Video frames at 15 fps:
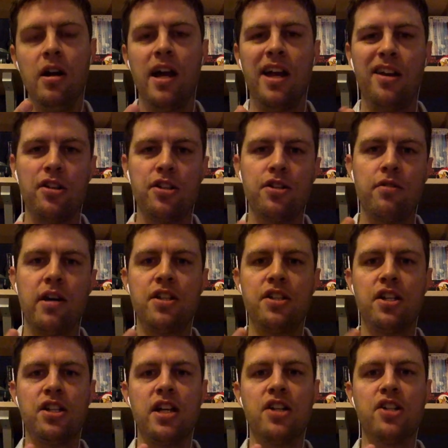And it also has
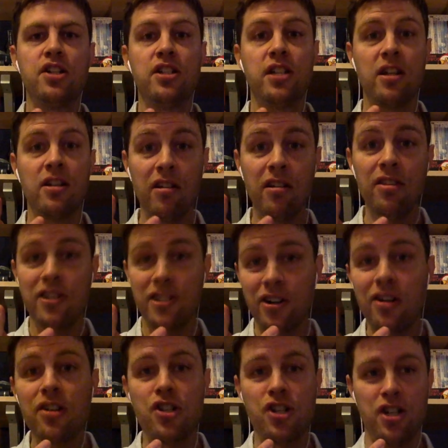us actually take on the
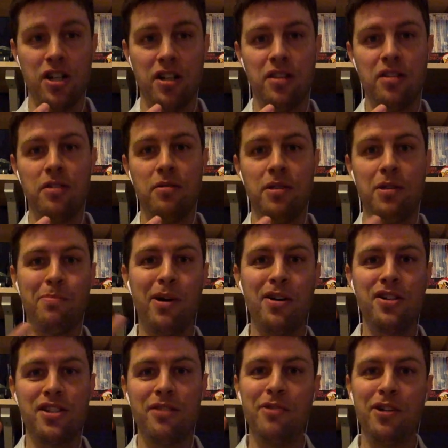dog shit, the, the
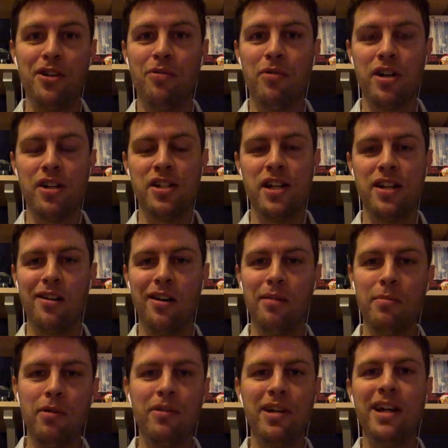parts that we don't want to take on,
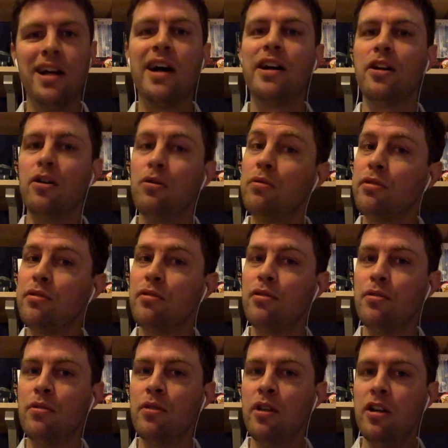but we got to go
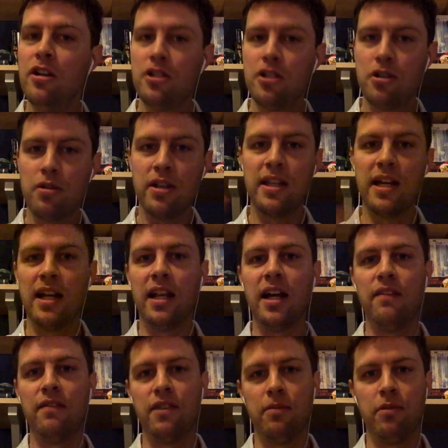through to create that
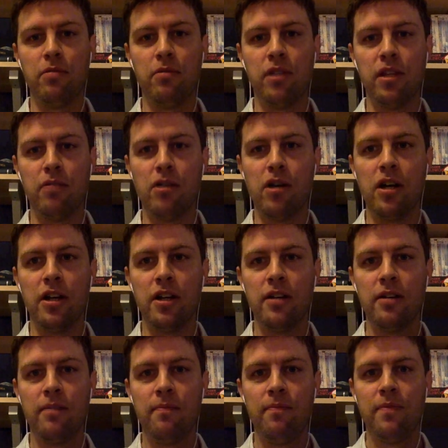life that we really want.
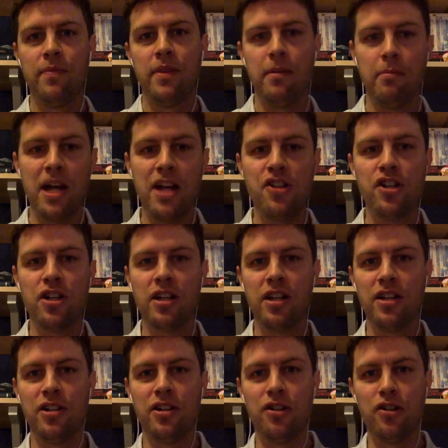Magic
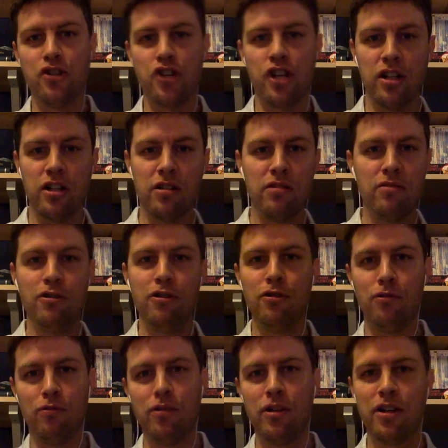and dog shit. Who
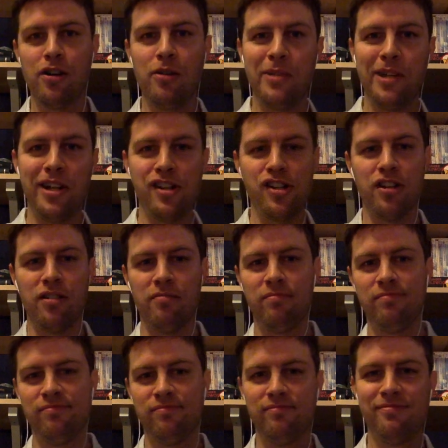knew? What a combination.
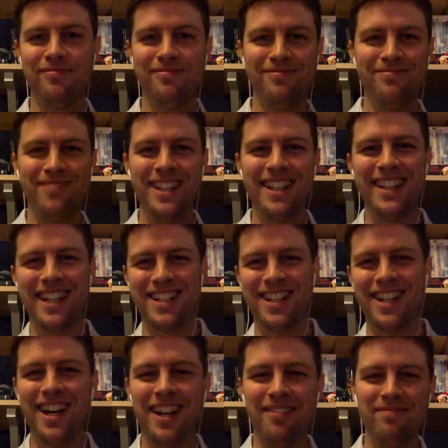Thanks a
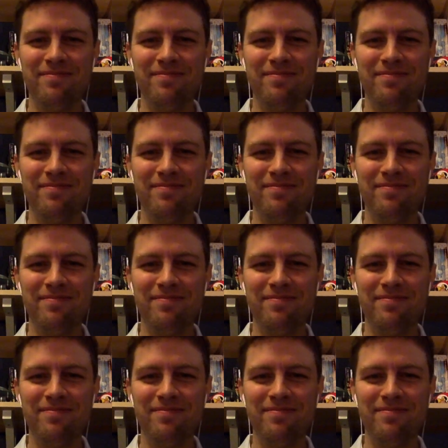lot.